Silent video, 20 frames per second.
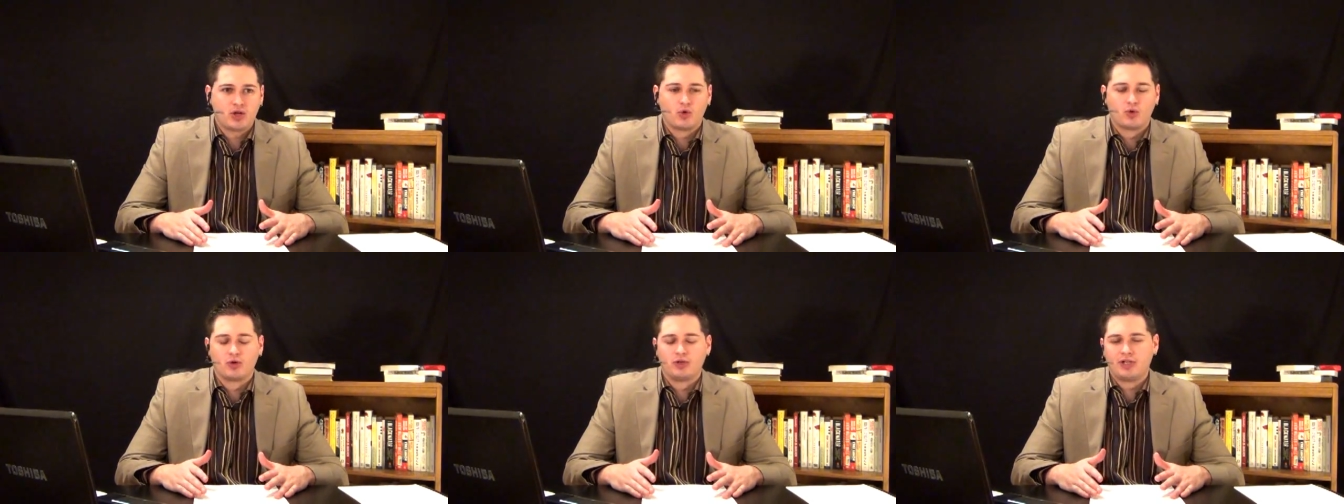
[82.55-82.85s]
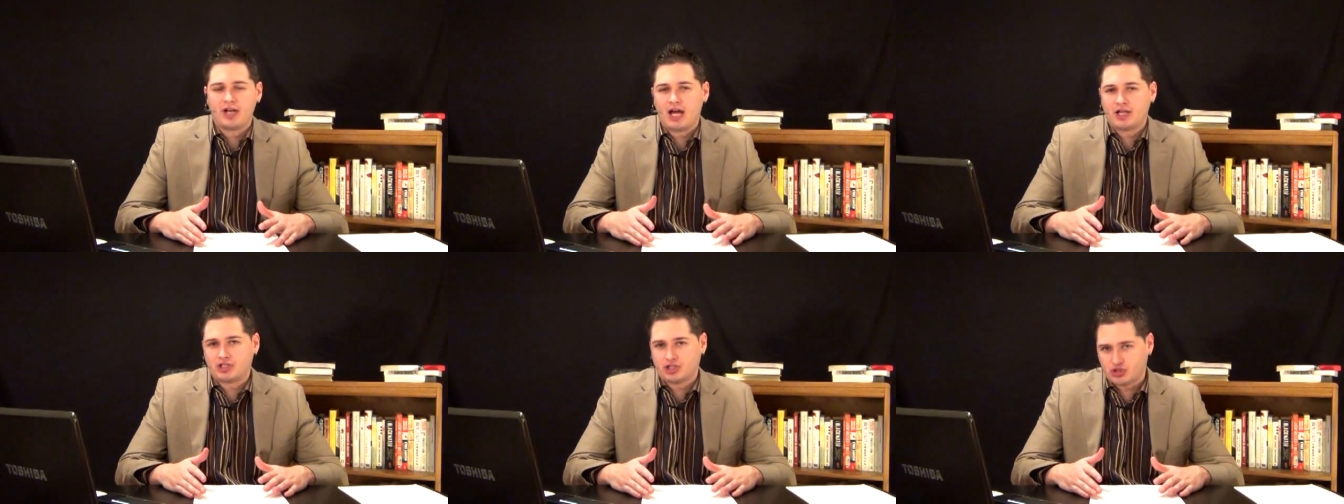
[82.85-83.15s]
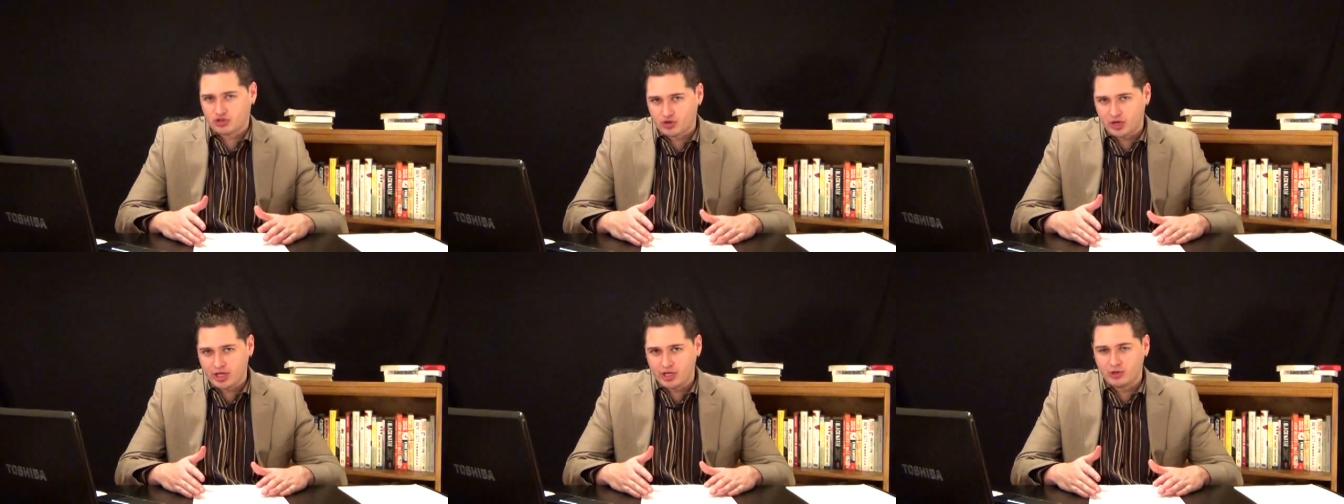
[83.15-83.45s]
or not
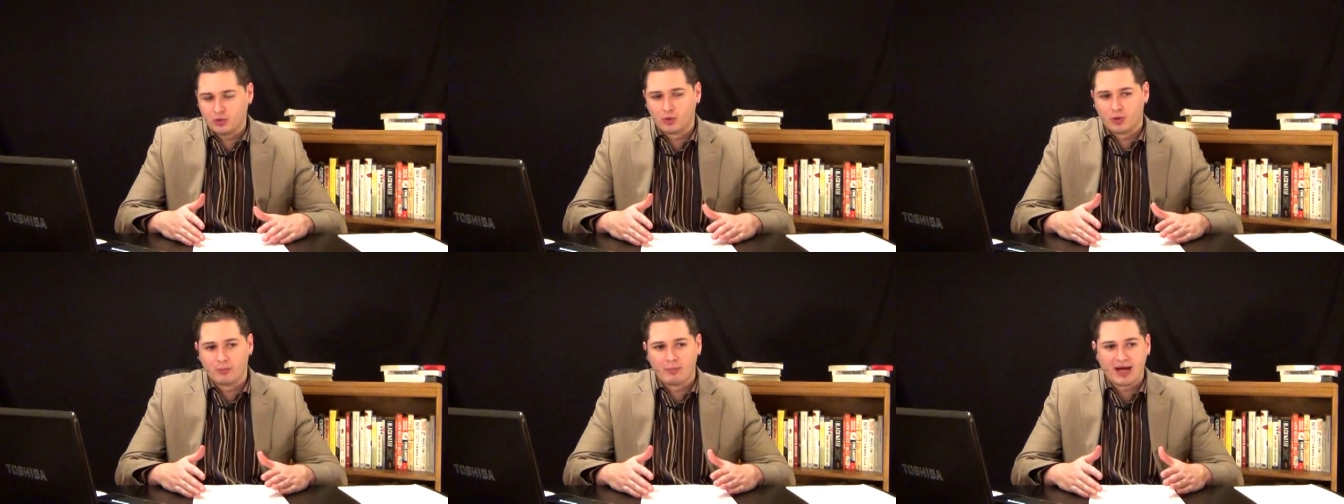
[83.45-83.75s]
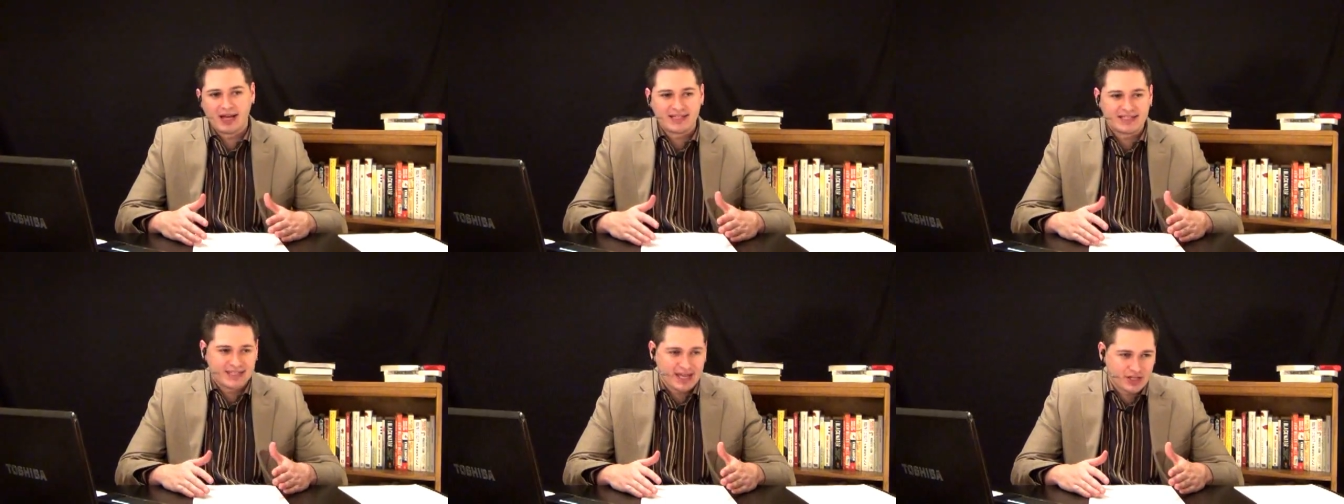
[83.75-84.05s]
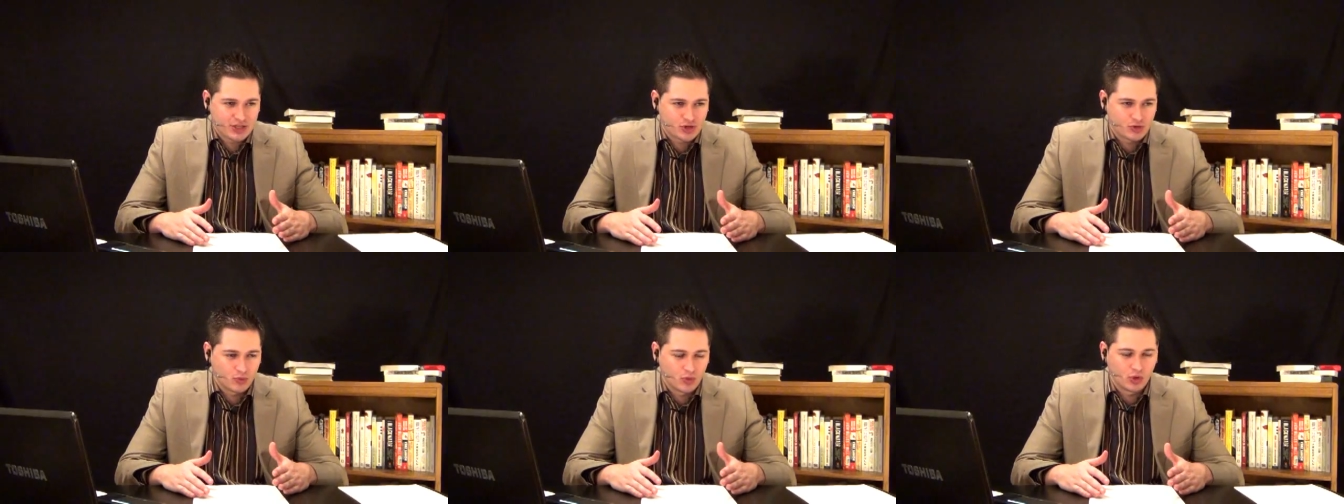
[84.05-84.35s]
straight or
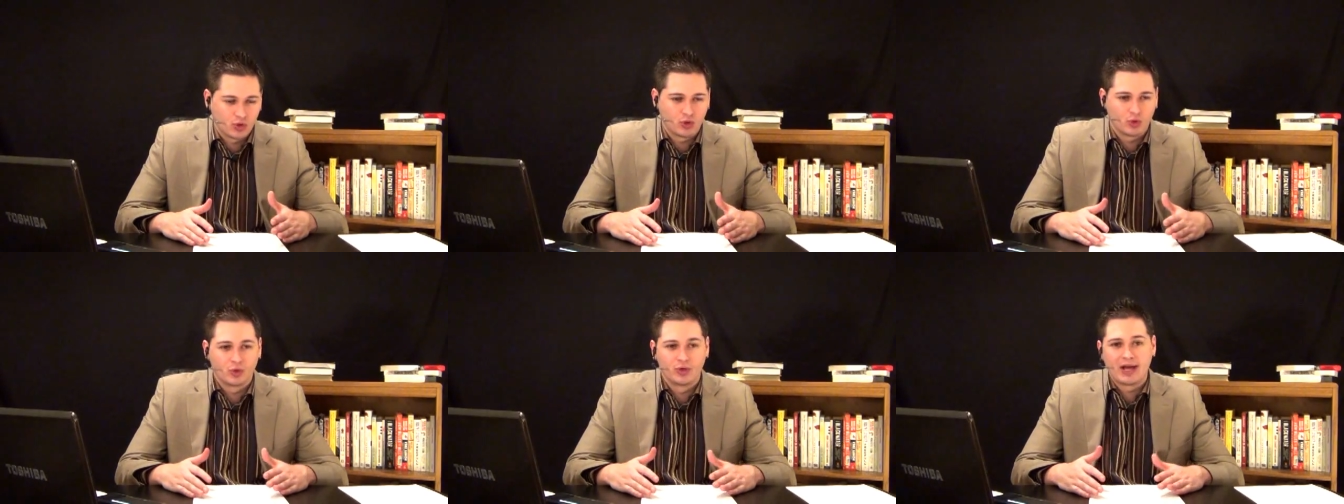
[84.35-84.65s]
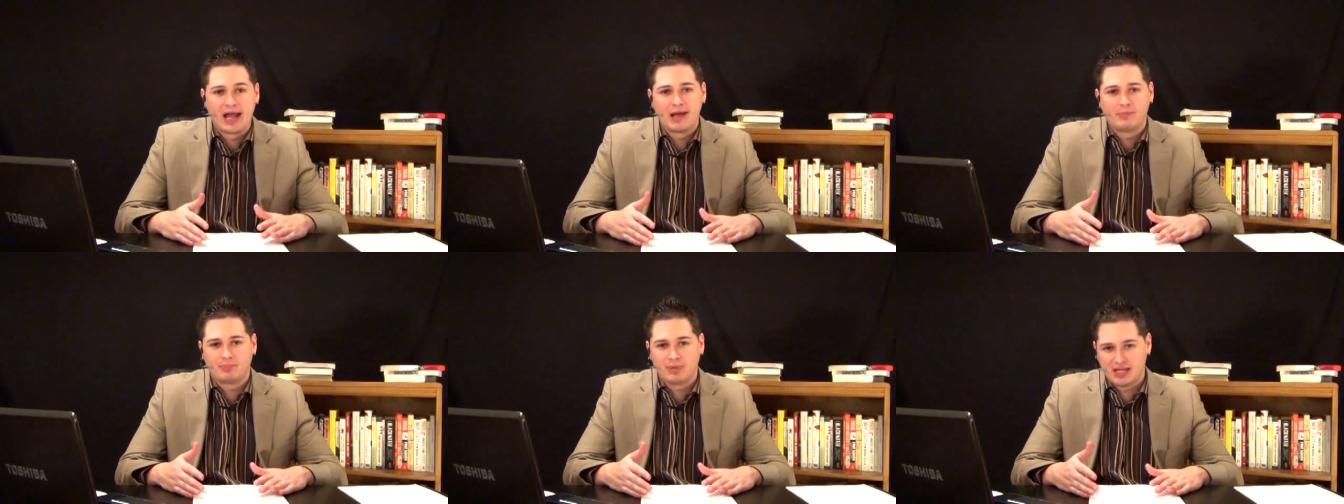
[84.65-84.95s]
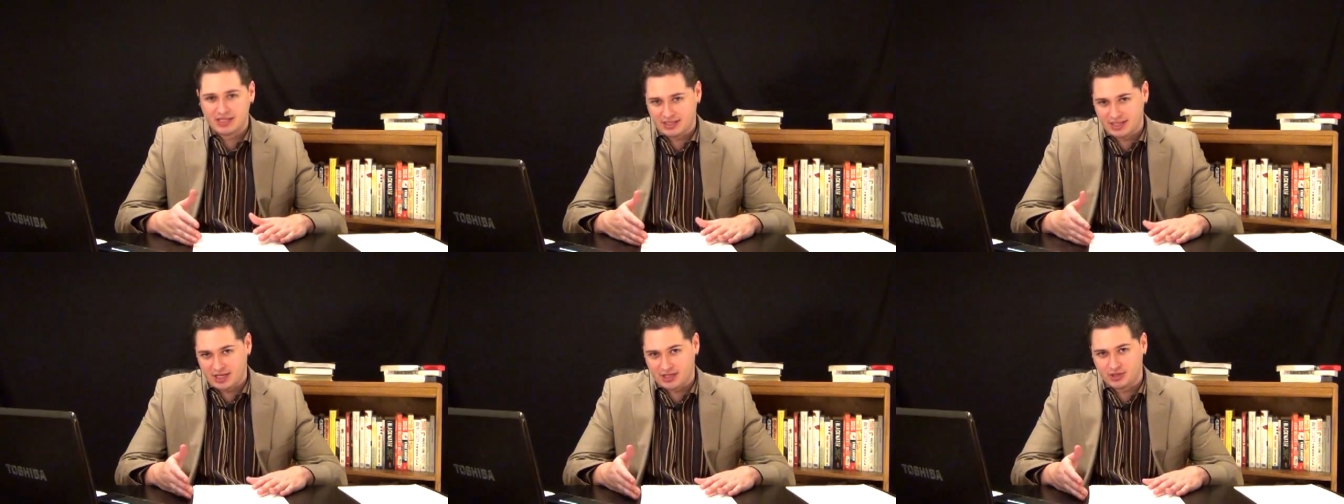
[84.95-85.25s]
bisexual or not
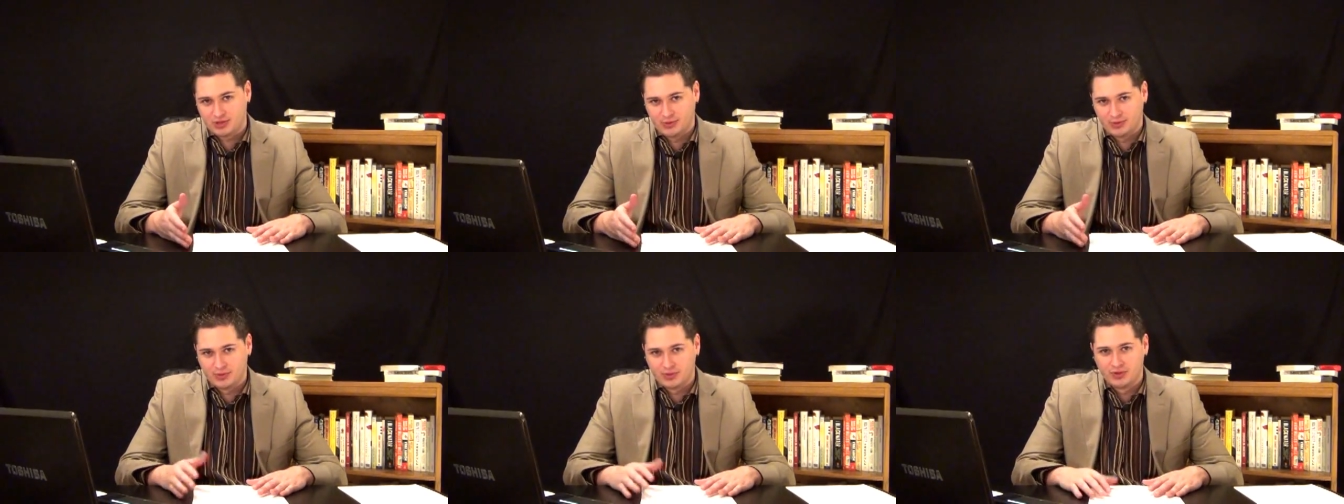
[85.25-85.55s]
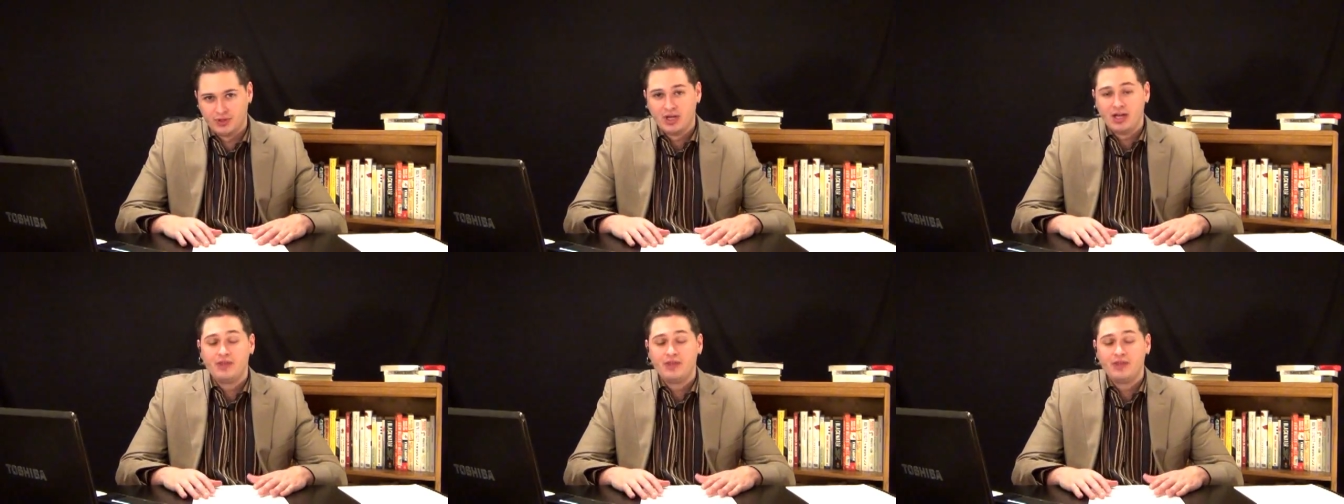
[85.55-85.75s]
bisexual.